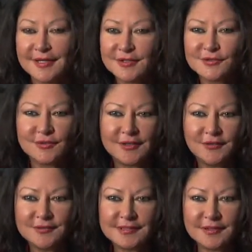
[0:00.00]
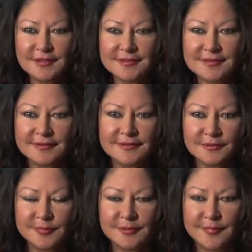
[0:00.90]
So can you tell us a little
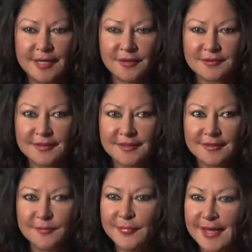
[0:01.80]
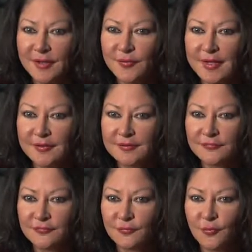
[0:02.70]
bit about the background
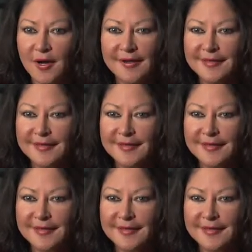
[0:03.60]
of why